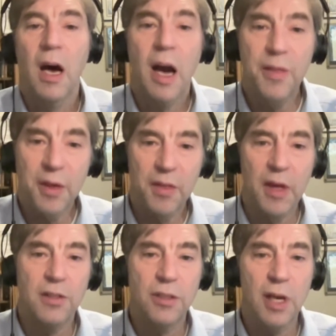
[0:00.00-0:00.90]
I think
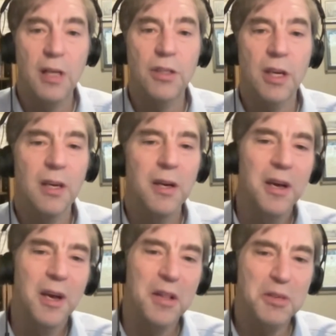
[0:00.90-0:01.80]
that's changing.
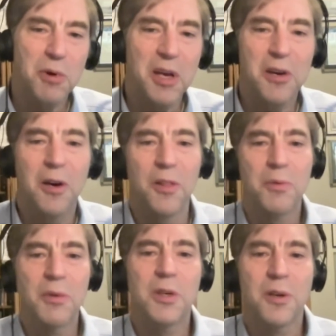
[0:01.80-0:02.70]
And that's why I call it
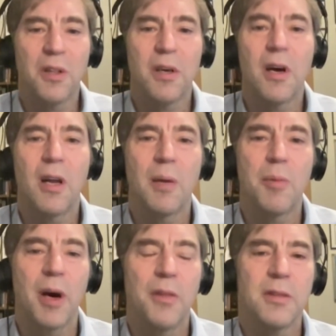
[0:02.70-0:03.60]
the return of the God
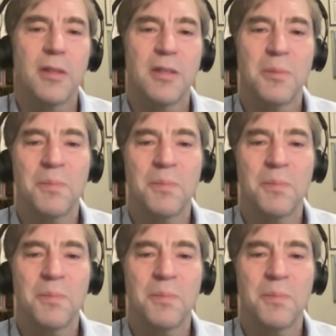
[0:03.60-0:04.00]
hypothesis.